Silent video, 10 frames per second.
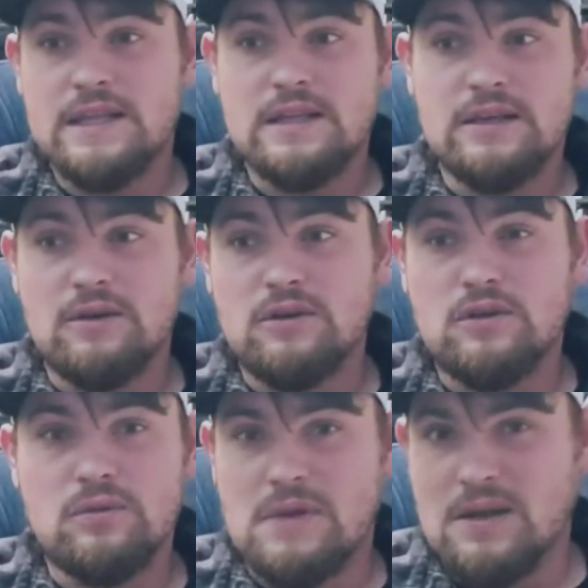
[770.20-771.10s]
you know,
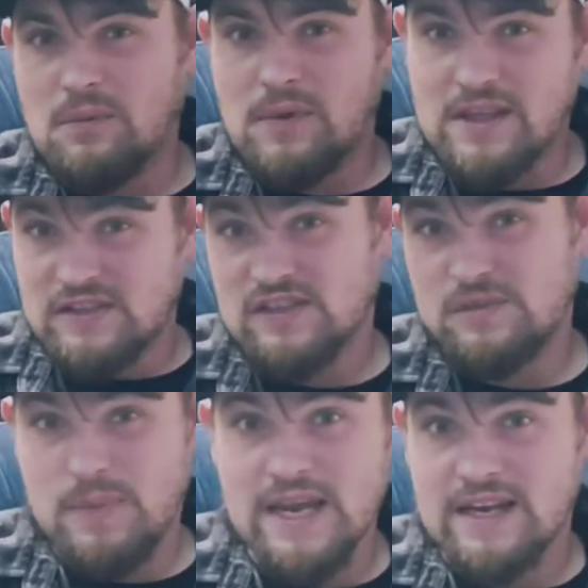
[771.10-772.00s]
you didn't really
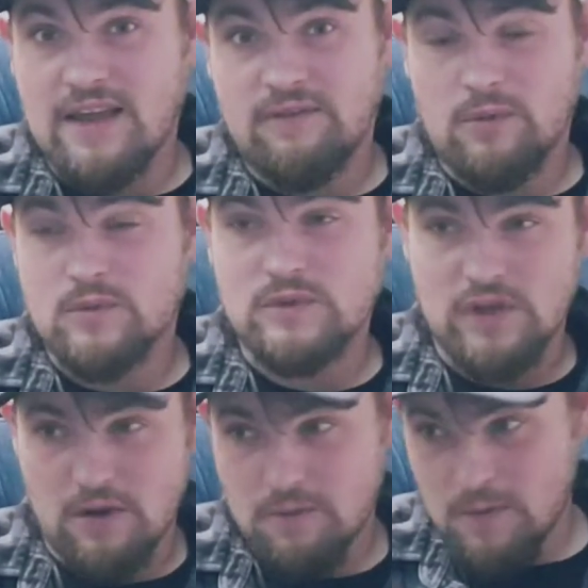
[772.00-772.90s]
suspect that from them.
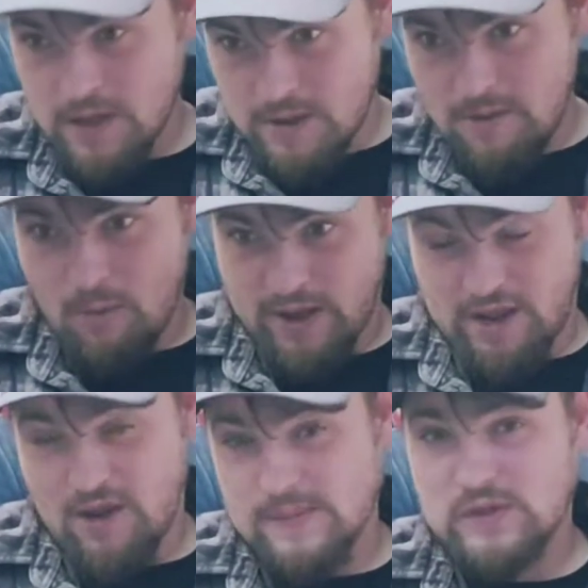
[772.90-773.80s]
So when it
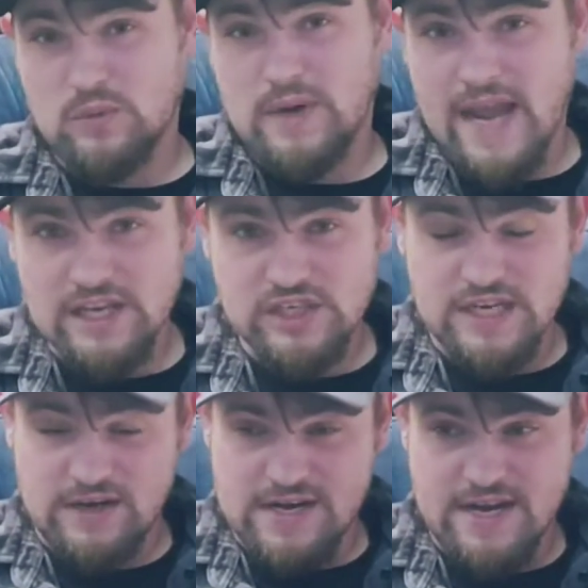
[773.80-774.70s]
comes to
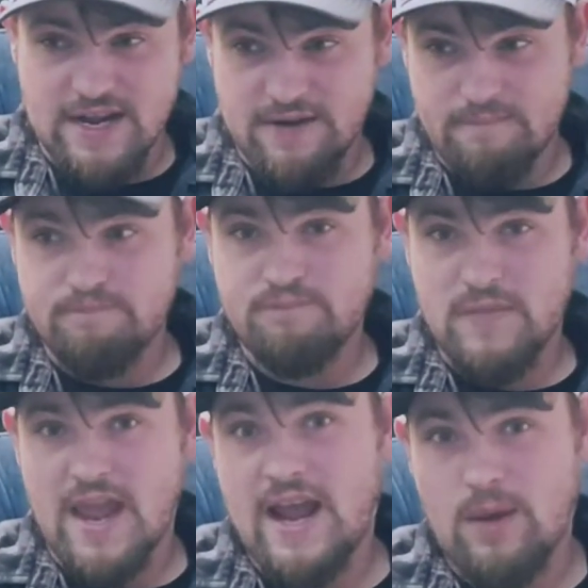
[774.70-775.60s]
reactionary time,
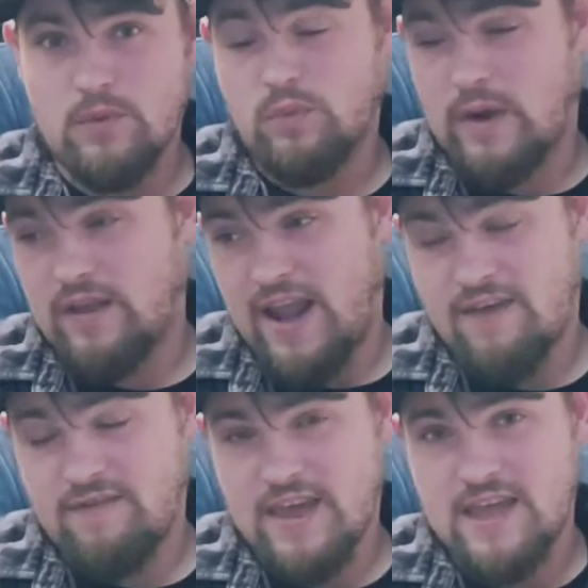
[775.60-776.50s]
I would rather
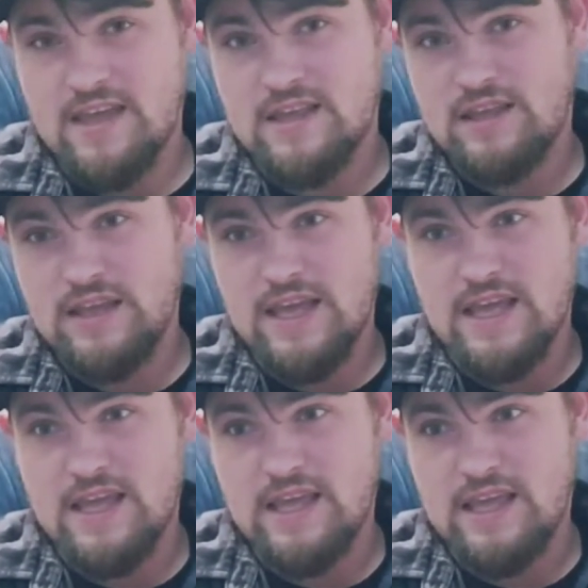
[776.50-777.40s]
have
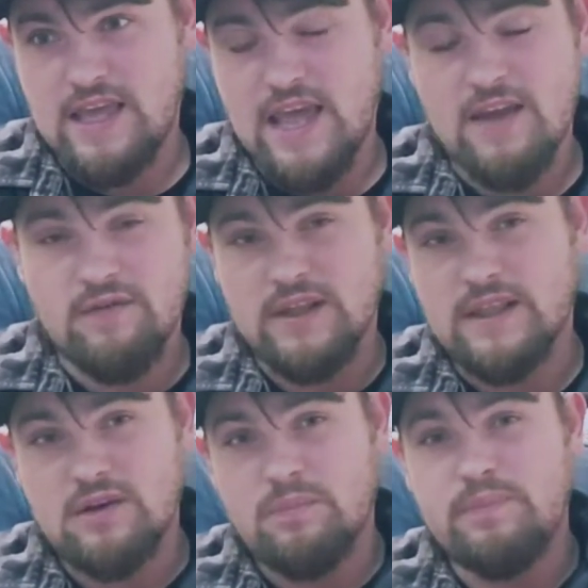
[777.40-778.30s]
every
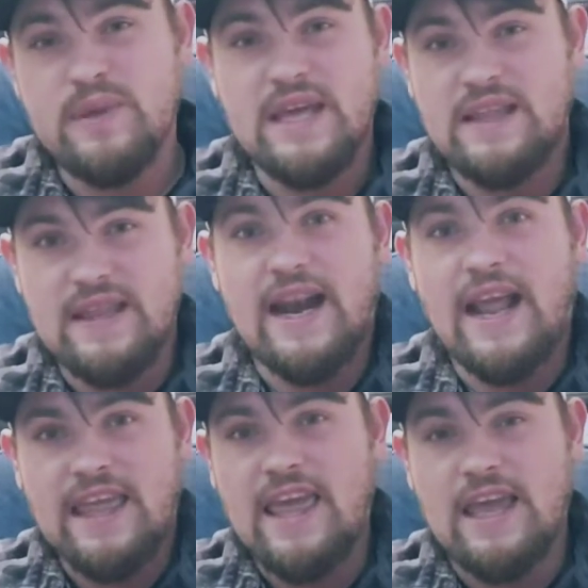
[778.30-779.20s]
little bit that
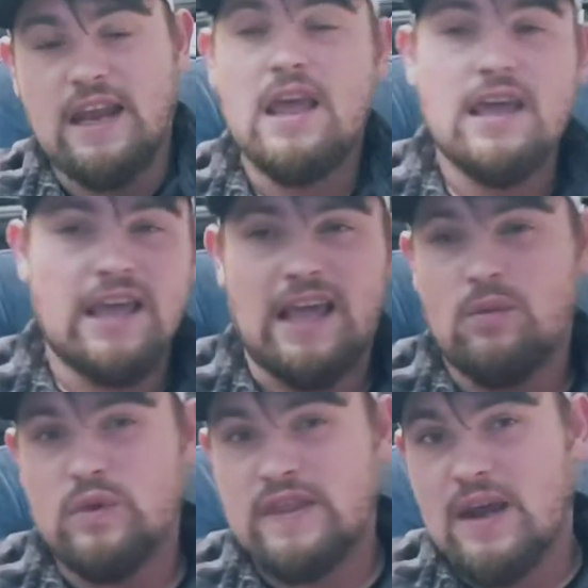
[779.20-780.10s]
I can.
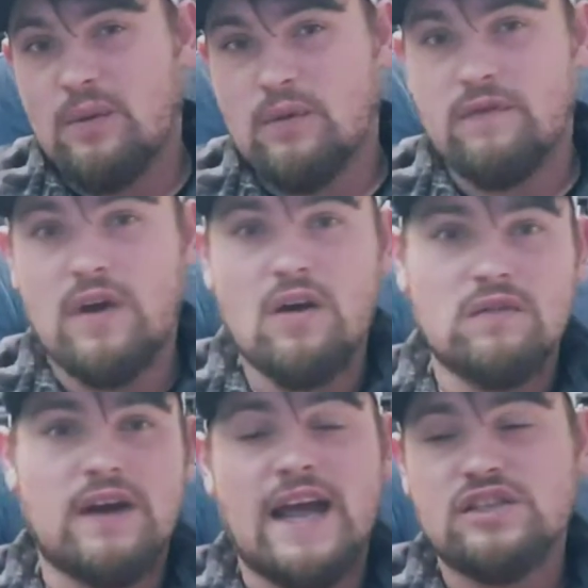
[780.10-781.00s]
And with that
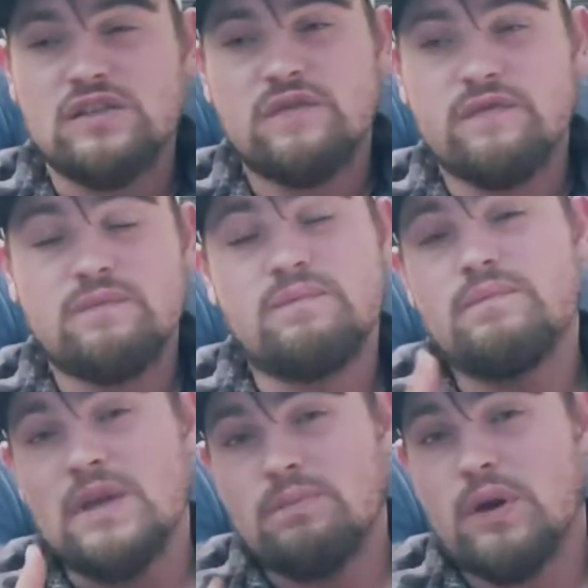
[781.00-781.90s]
revolver,
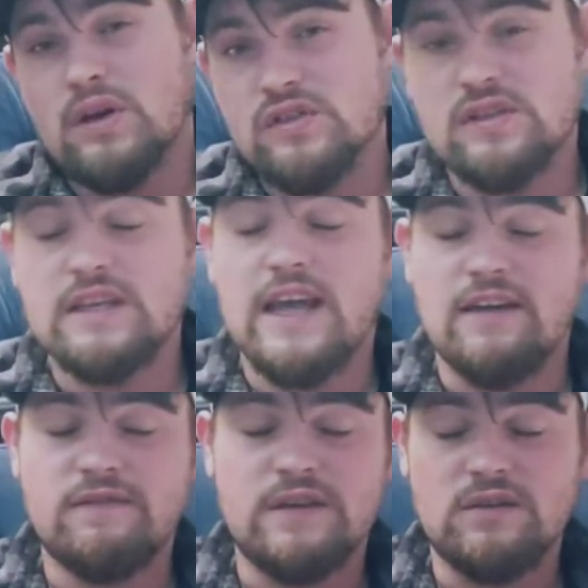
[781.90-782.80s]
me personally, I
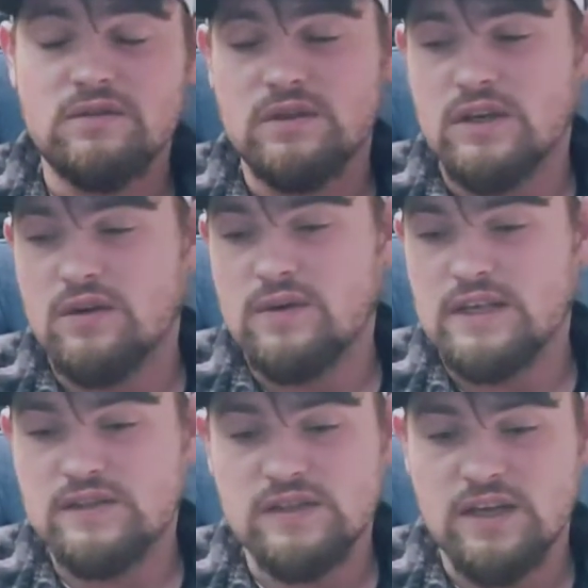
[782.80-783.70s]
feel, you know, it